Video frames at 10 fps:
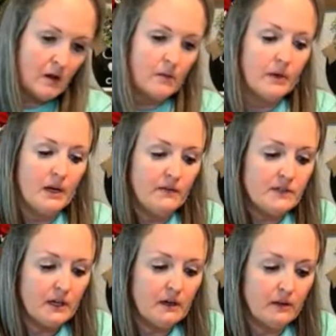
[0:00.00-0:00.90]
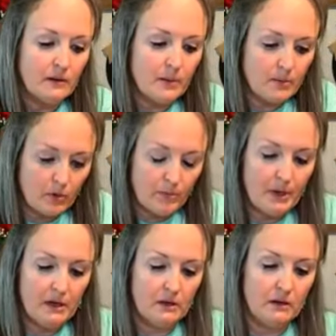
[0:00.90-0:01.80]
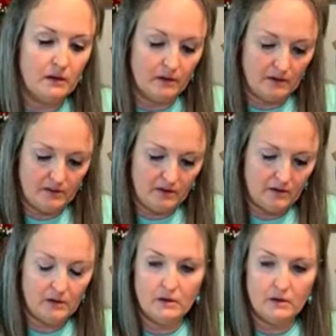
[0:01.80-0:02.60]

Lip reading: I'm gonna have to get a little bit more paint in here, I think.